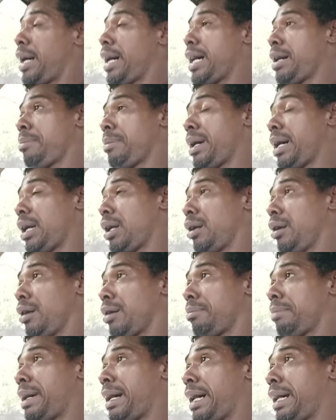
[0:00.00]
hey man,
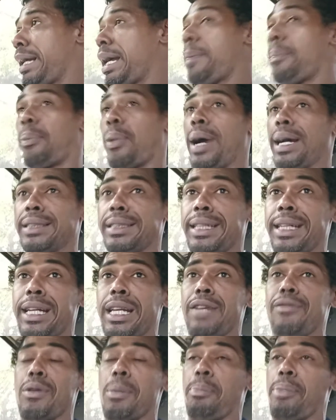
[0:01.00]
look man, their president
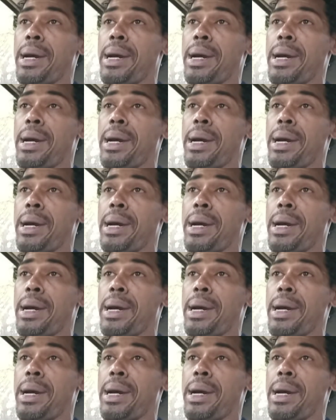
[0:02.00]
even